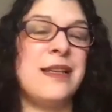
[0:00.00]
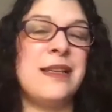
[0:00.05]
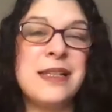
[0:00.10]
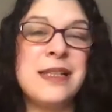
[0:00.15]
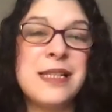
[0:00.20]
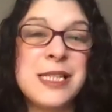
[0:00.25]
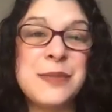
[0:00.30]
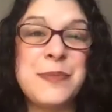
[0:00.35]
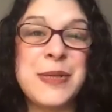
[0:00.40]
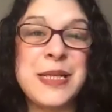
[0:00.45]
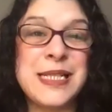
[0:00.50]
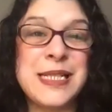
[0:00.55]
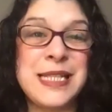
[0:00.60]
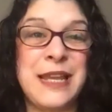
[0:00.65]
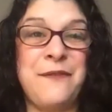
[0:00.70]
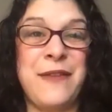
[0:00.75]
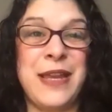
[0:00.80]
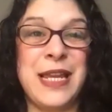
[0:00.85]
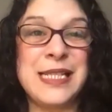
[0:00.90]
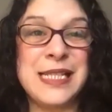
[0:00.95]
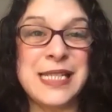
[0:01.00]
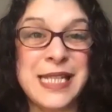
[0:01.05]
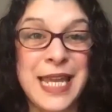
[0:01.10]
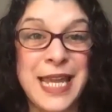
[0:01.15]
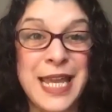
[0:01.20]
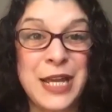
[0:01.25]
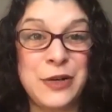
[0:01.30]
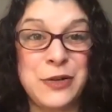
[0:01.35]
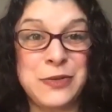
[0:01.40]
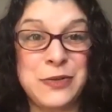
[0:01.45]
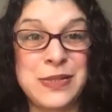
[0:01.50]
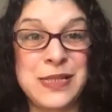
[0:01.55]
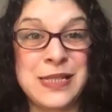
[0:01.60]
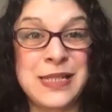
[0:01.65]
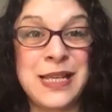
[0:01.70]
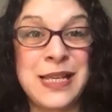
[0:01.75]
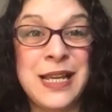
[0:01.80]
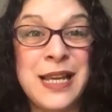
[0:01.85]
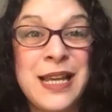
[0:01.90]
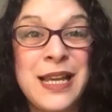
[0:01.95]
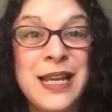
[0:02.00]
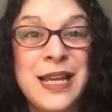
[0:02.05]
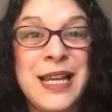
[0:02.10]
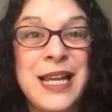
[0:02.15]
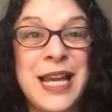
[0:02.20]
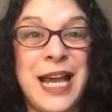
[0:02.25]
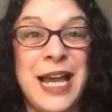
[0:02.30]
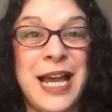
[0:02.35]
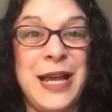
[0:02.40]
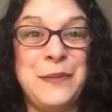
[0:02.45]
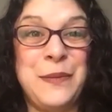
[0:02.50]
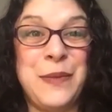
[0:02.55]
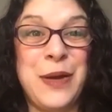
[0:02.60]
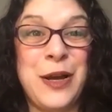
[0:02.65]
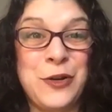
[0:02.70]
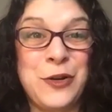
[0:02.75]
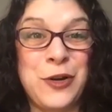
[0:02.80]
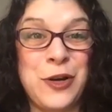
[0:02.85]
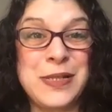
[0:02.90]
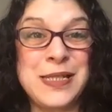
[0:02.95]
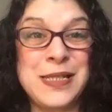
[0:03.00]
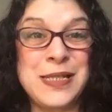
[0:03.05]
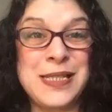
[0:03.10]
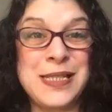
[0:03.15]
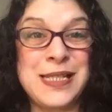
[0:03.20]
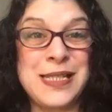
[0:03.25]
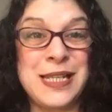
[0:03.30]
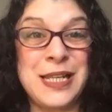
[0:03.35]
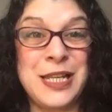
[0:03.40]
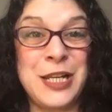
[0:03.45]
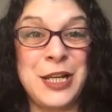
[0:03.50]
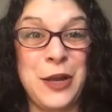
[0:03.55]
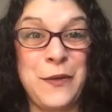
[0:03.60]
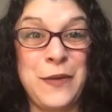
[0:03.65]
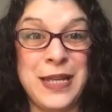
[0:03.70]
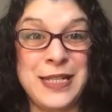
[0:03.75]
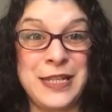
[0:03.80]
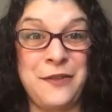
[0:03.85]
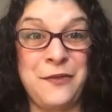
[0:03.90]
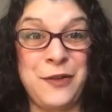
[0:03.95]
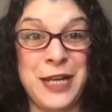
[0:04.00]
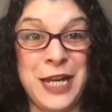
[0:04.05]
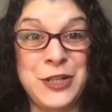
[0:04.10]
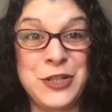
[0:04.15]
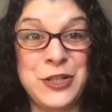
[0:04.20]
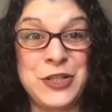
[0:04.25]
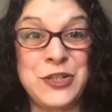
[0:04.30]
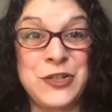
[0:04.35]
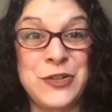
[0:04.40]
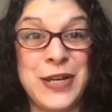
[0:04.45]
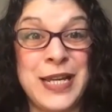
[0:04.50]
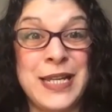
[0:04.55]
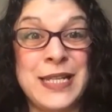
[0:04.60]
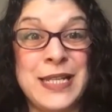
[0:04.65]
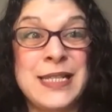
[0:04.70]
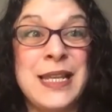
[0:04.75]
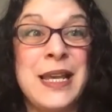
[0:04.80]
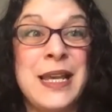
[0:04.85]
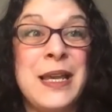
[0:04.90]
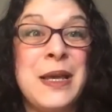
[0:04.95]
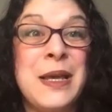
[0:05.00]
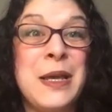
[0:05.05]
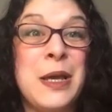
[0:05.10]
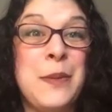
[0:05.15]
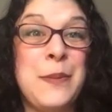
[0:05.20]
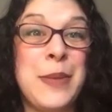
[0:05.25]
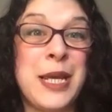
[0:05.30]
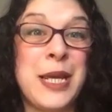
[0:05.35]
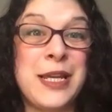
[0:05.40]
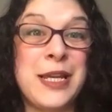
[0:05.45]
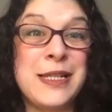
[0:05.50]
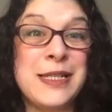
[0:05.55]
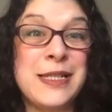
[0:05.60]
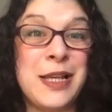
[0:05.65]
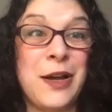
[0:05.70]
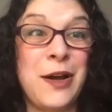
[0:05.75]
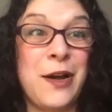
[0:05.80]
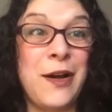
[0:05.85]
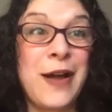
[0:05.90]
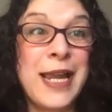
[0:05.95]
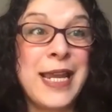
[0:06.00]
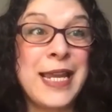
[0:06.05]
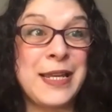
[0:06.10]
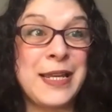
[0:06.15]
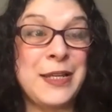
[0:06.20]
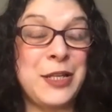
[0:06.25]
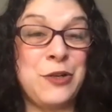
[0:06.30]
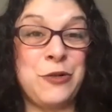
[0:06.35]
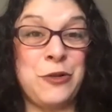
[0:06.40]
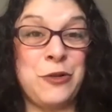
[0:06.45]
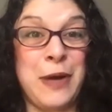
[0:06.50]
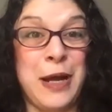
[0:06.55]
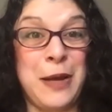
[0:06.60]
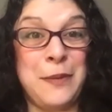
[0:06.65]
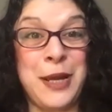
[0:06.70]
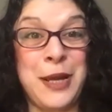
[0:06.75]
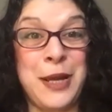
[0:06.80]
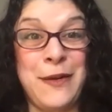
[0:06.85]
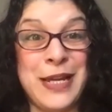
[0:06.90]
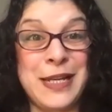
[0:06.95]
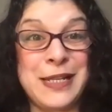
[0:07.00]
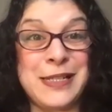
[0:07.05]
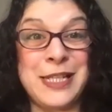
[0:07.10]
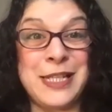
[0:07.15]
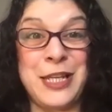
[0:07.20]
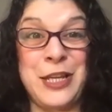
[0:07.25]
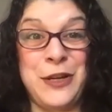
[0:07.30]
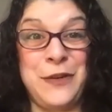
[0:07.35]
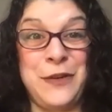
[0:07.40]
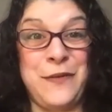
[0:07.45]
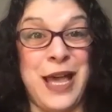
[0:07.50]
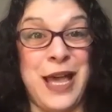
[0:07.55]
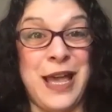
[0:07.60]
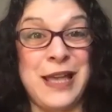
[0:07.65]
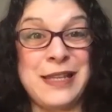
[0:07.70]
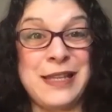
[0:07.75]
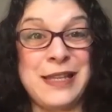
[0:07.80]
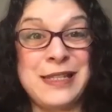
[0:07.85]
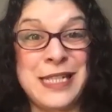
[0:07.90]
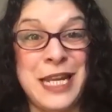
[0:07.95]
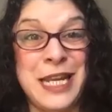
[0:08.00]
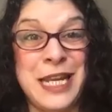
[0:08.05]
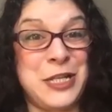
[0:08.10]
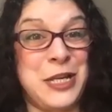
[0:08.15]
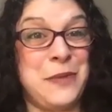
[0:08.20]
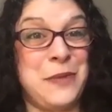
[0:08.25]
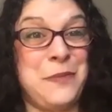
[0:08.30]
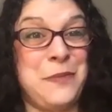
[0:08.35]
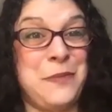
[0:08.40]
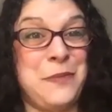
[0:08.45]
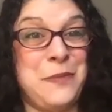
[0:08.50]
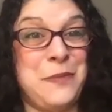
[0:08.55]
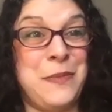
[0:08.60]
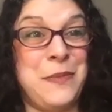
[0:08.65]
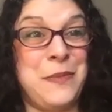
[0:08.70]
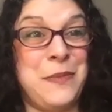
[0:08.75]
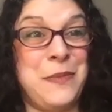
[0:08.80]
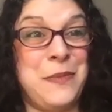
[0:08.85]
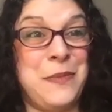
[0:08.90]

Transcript: specific skills across, you know, different industries? Because I grew up going to university, doing my